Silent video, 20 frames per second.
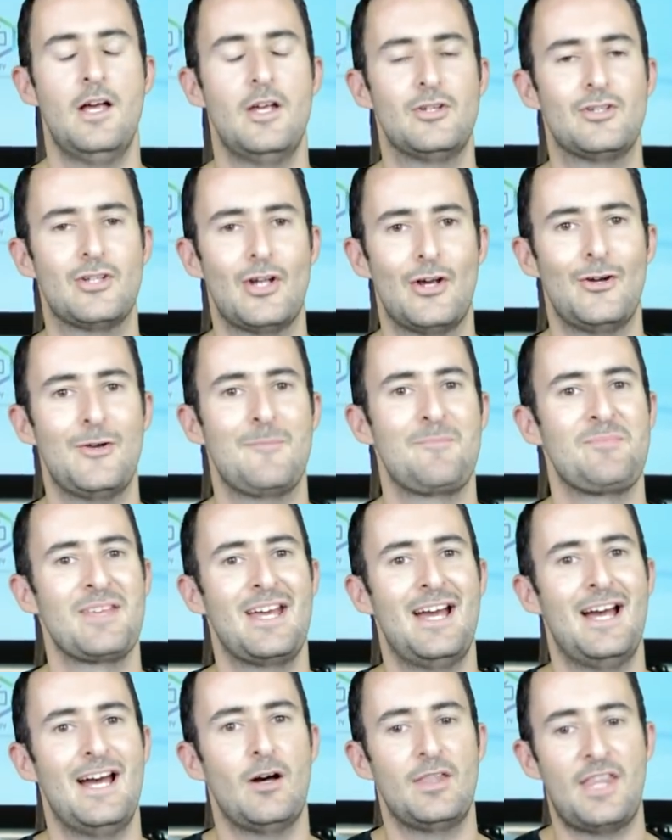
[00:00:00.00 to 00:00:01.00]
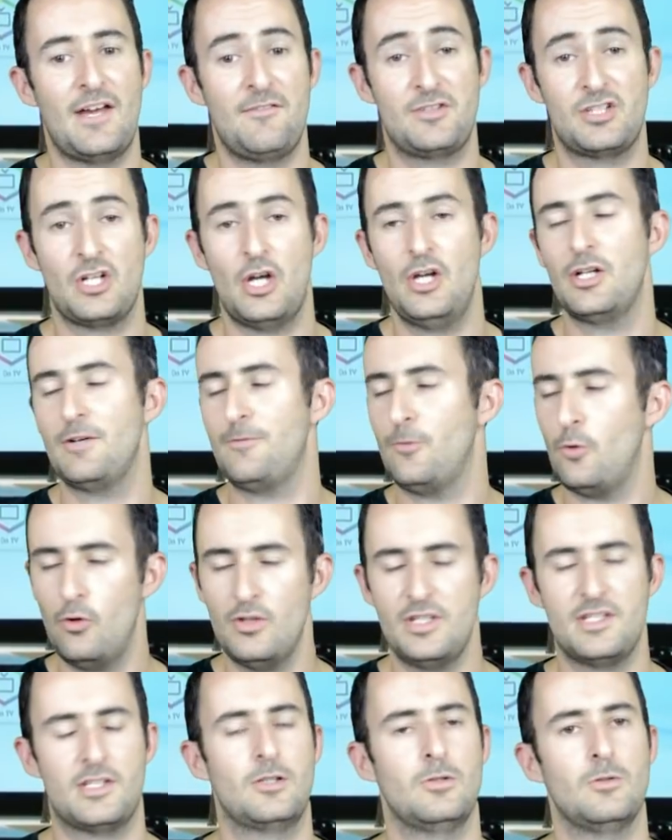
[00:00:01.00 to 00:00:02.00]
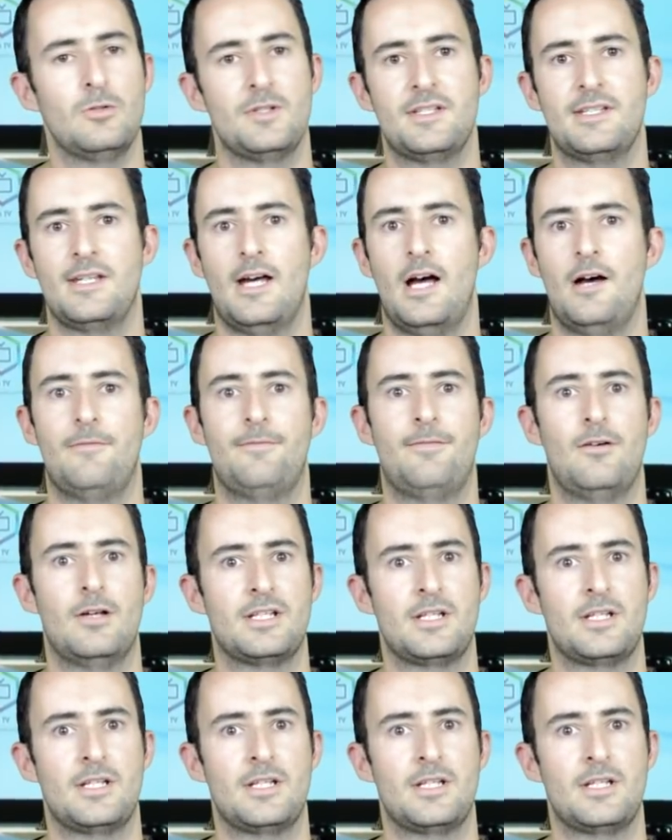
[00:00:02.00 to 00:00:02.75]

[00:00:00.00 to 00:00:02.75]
So they've shown off all this cool stuff,